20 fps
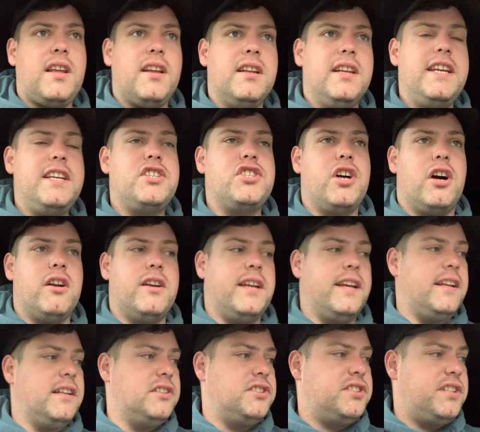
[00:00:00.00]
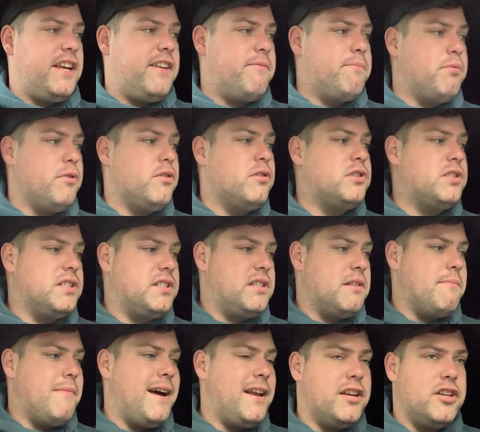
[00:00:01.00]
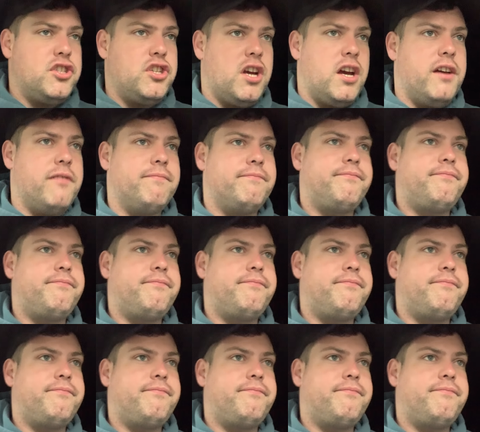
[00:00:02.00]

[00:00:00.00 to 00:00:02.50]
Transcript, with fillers: Lee Charnley and Steve Bruce as the manager.